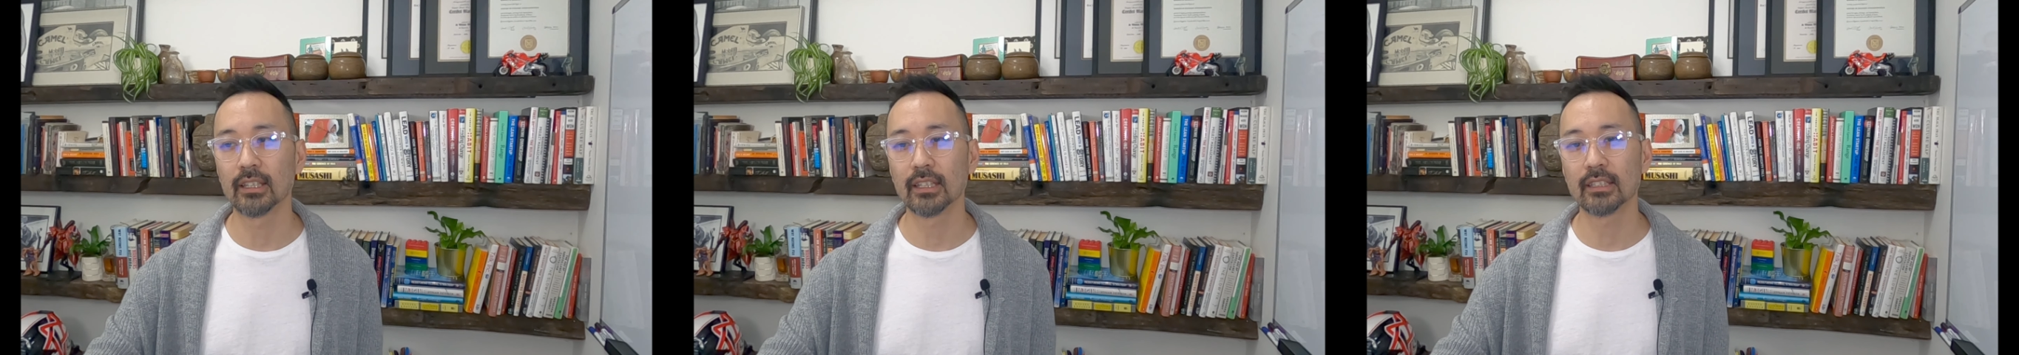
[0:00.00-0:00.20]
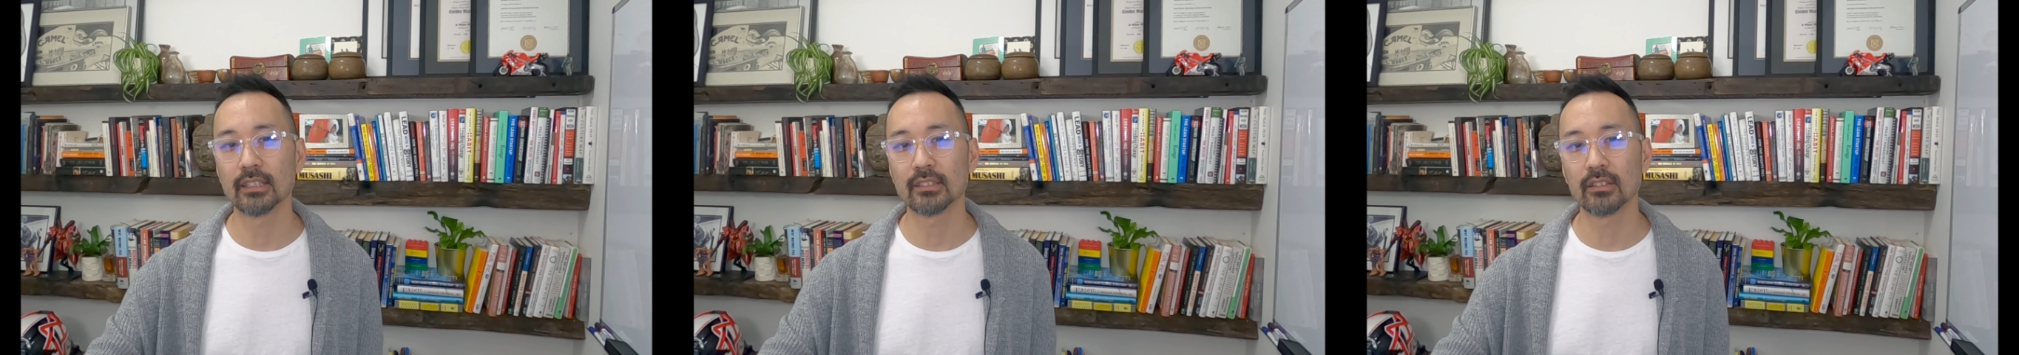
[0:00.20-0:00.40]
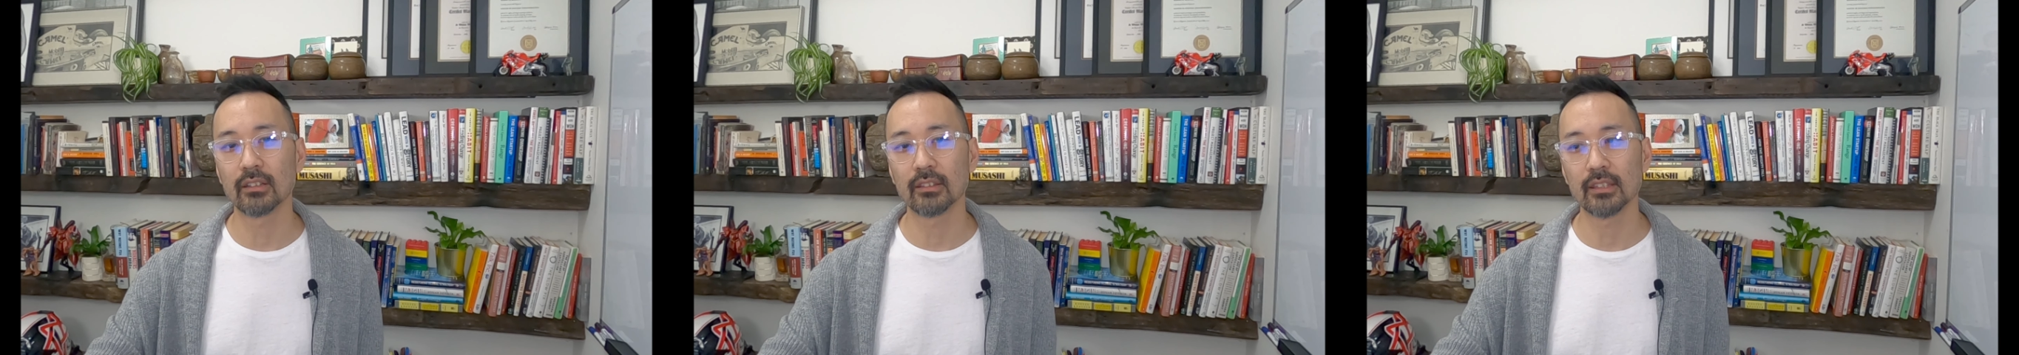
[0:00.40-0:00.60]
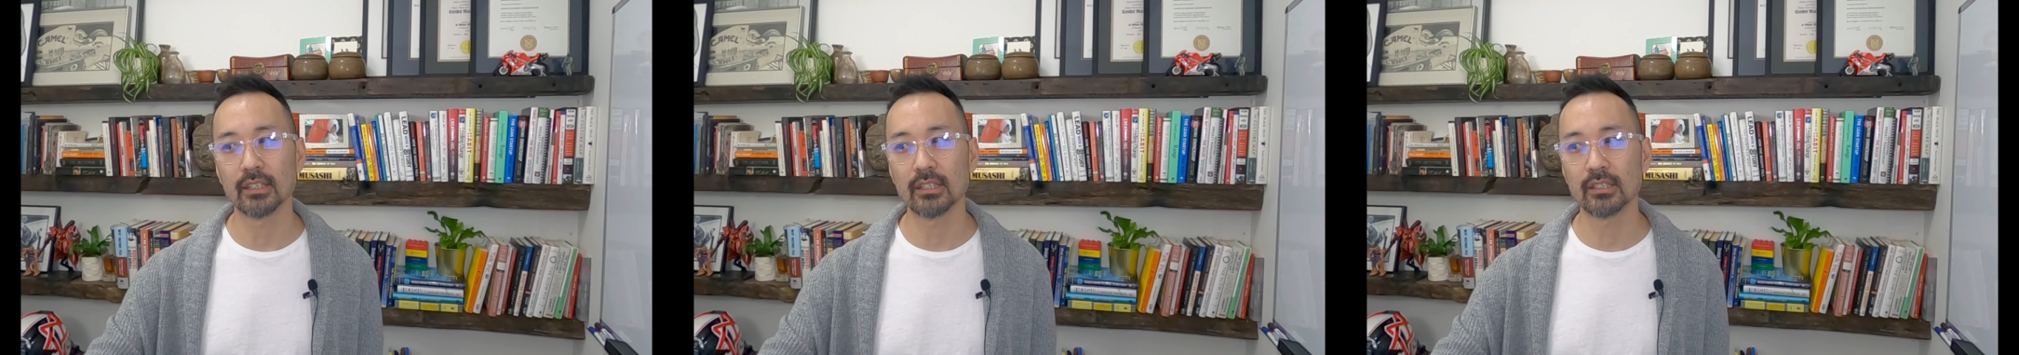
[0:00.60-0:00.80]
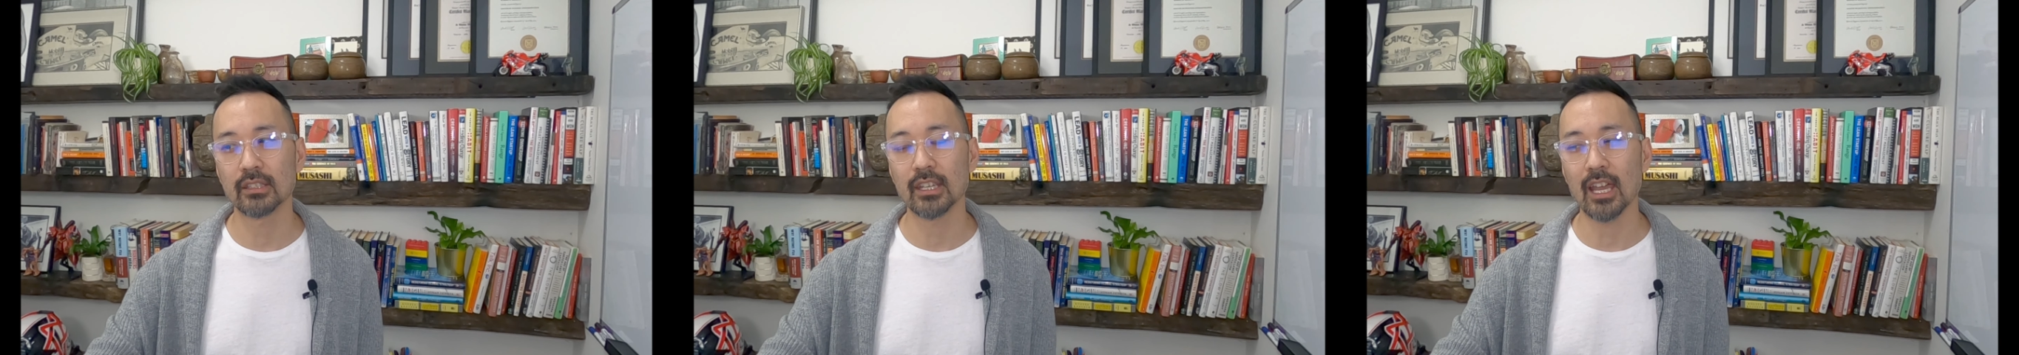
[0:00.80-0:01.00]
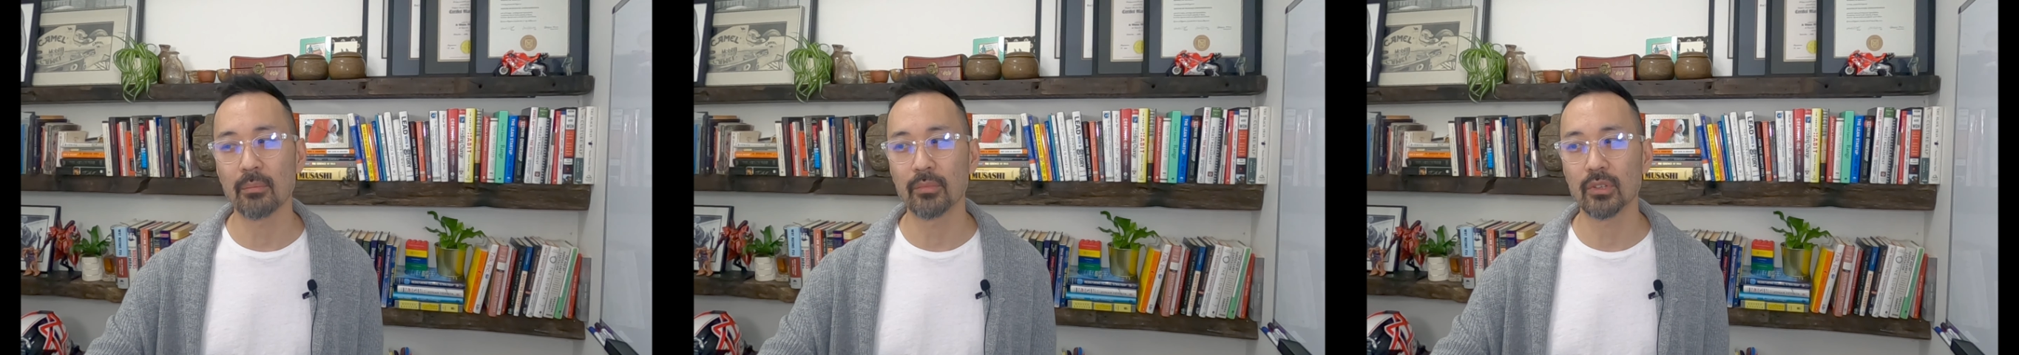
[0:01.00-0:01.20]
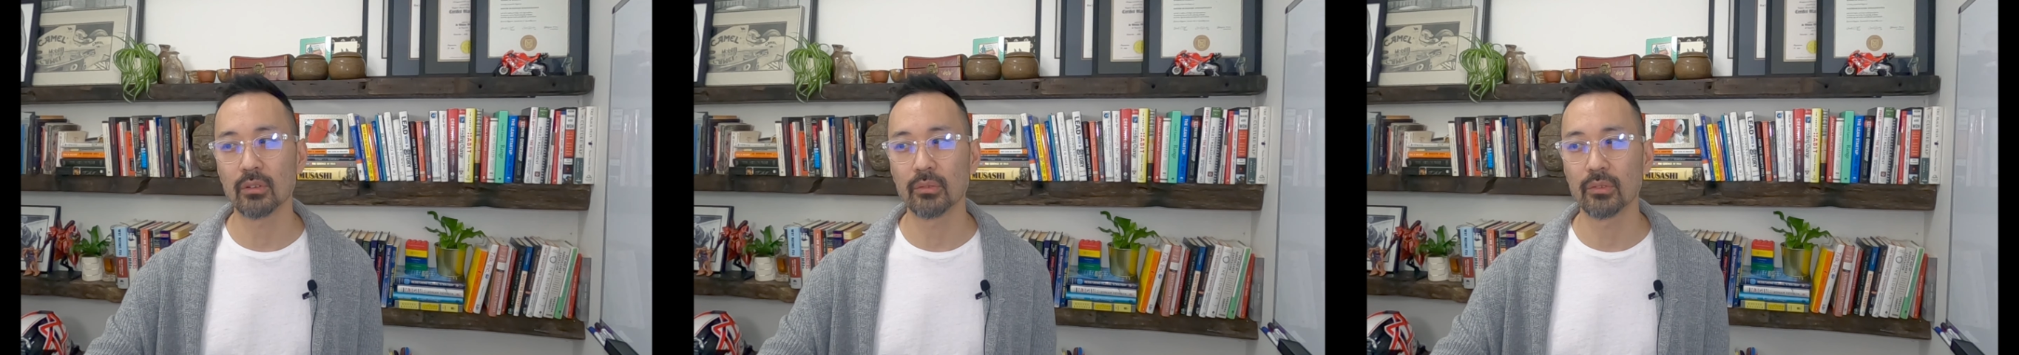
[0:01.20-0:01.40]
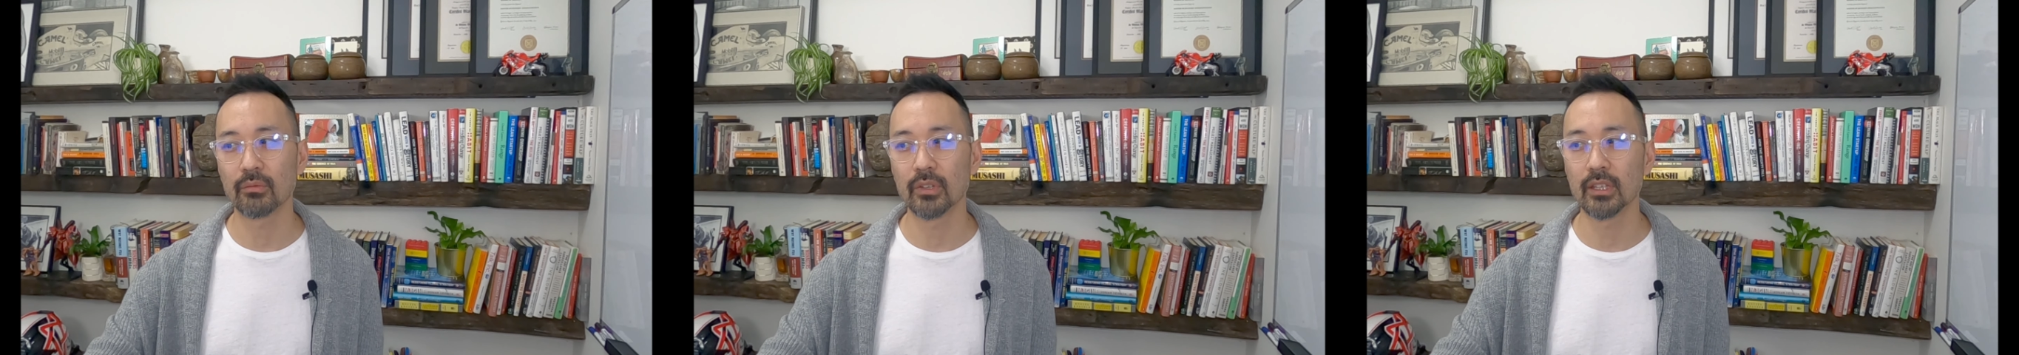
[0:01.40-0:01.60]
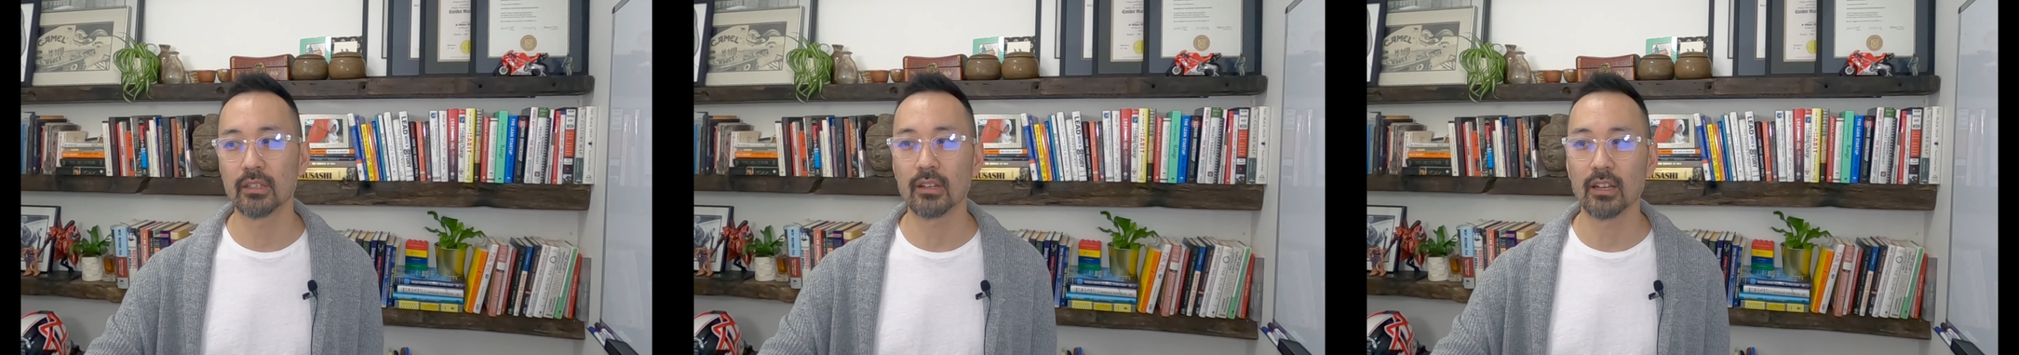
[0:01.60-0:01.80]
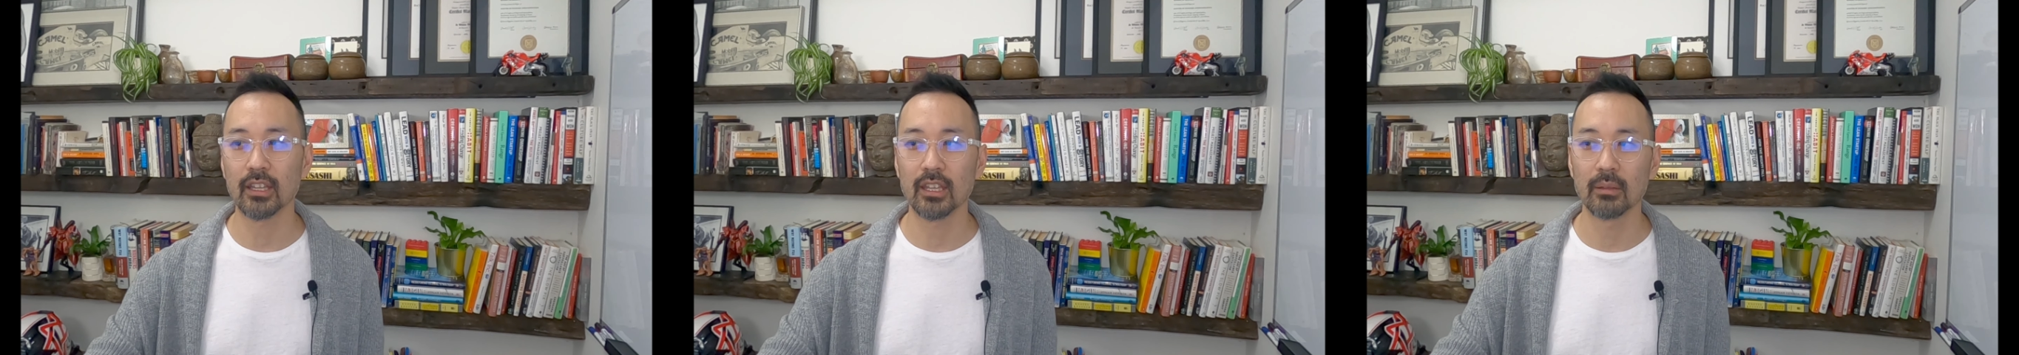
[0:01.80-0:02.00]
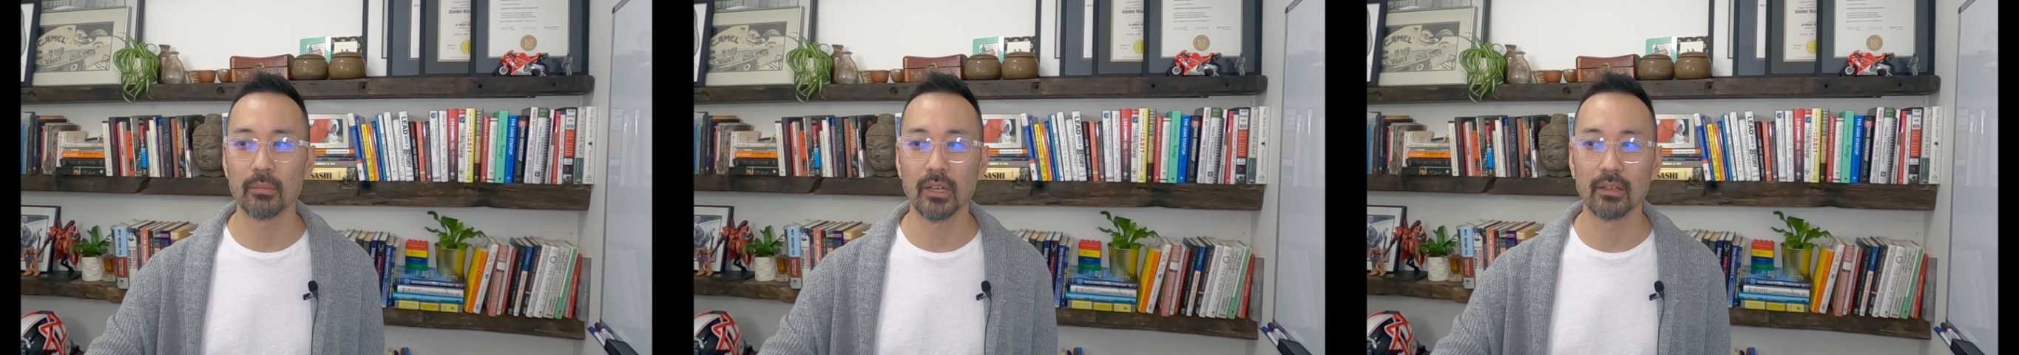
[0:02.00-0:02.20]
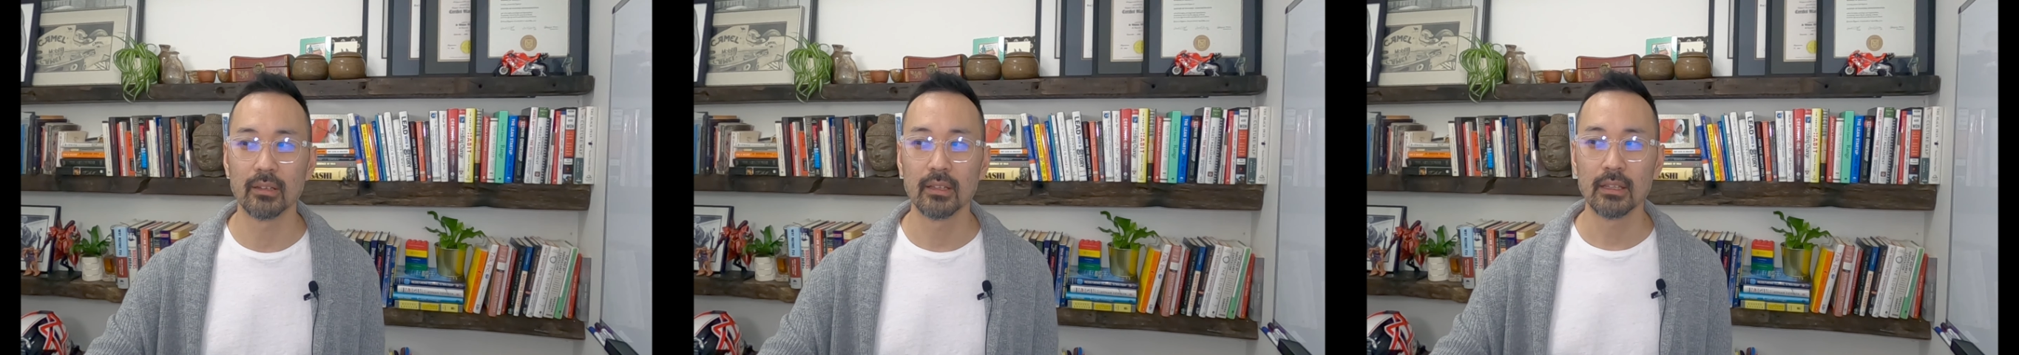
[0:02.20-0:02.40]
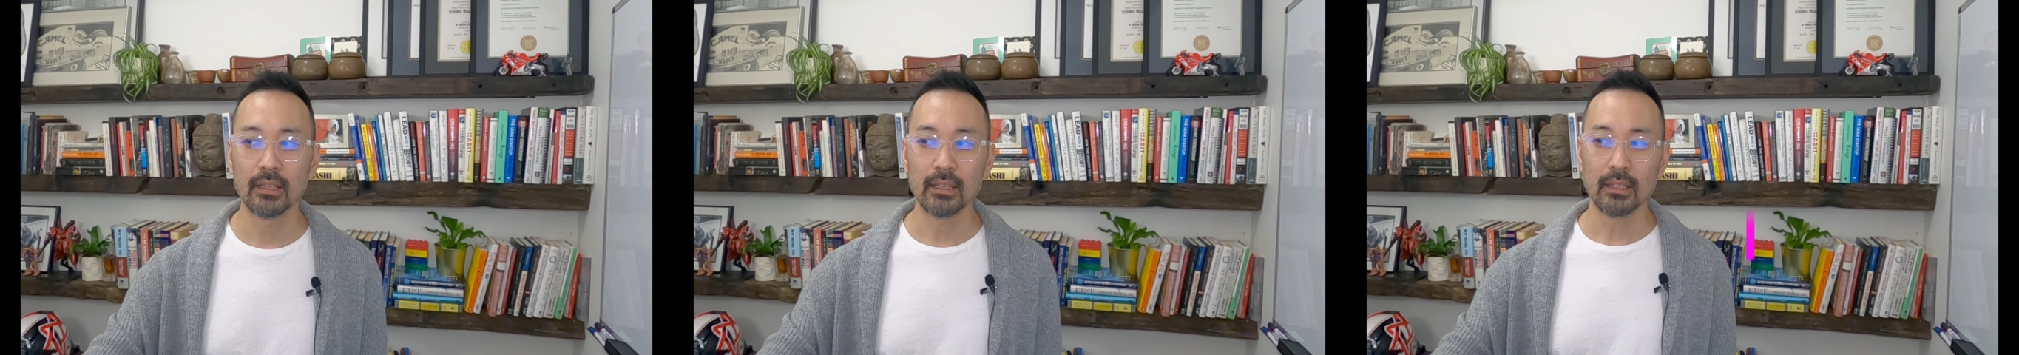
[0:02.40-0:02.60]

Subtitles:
I'd like to start this chapter with really talking about